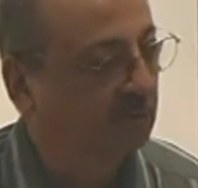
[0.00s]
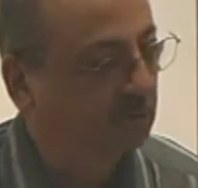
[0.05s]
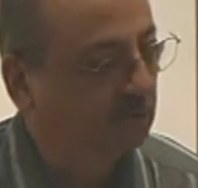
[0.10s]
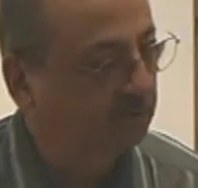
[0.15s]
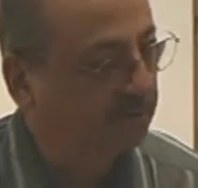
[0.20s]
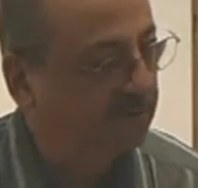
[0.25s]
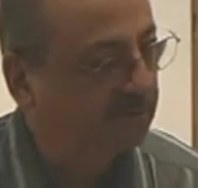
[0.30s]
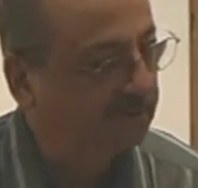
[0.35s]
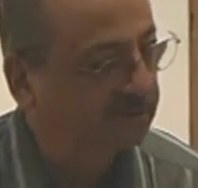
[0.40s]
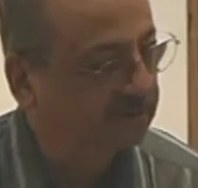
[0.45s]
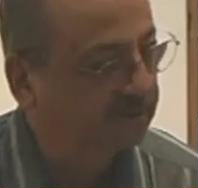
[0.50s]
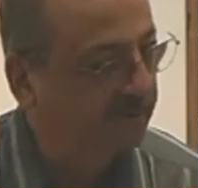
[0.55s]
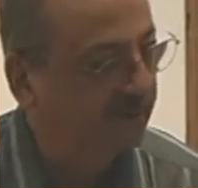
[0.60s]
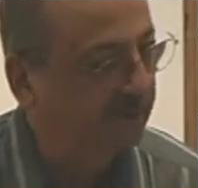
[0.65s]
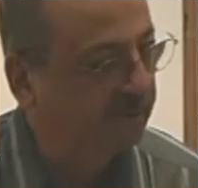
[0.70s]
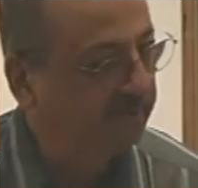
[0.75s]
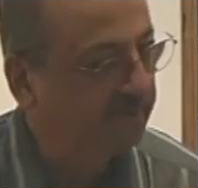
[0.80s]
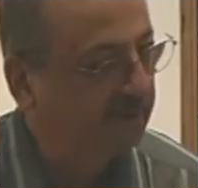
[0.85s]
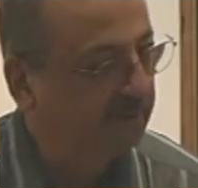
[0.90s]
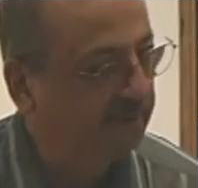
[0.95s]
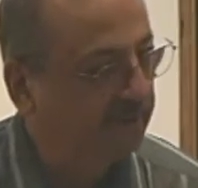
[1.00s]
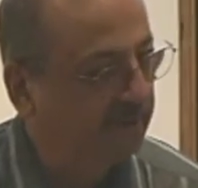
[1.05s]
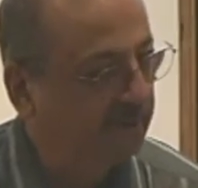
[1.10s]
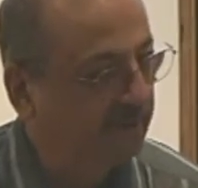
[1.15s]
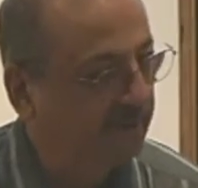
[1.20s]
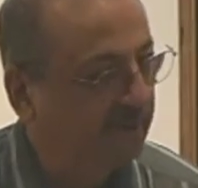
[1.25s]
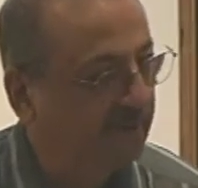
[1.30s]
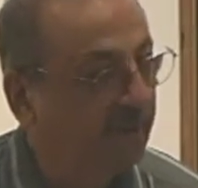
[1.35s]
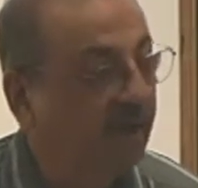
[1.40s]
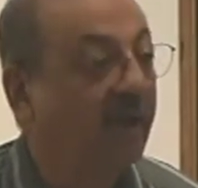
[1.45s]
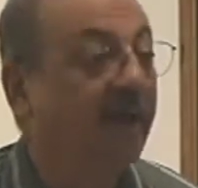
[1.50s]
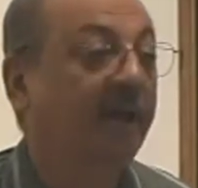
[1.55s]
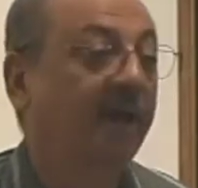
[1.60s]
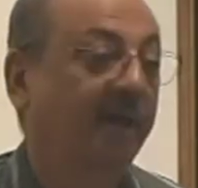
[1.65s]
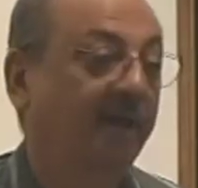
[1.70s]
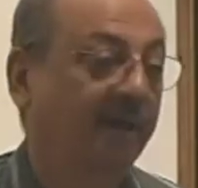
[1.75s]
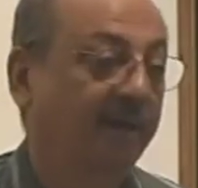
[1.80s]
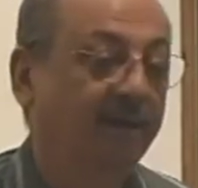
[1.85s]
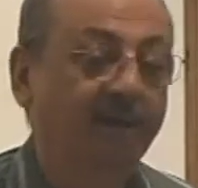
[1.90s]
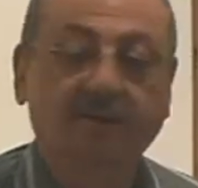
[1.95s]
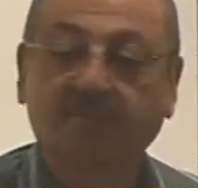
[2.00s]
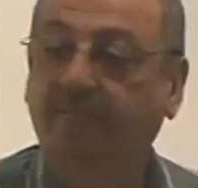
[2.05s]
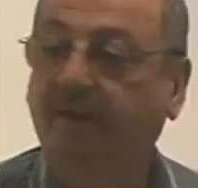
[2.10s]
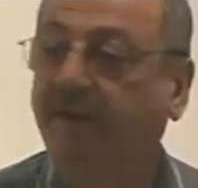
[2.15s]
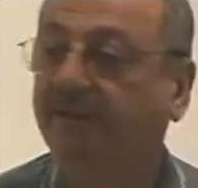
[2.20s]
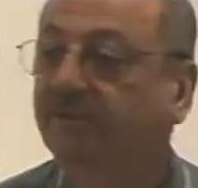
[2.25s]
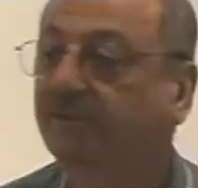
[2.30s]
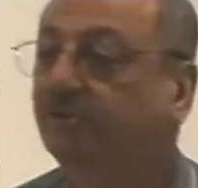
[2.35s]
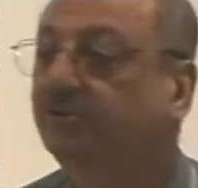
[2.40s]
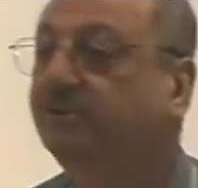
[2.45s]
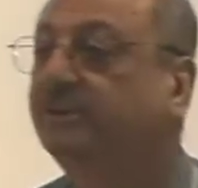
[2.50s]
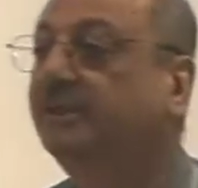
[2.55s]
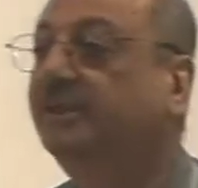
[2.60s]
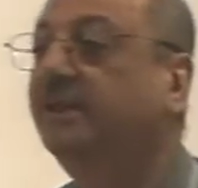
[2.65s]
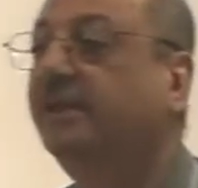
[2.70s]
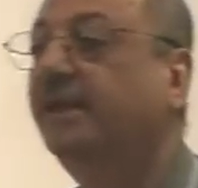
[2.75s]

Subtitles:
we describe it, brother? By using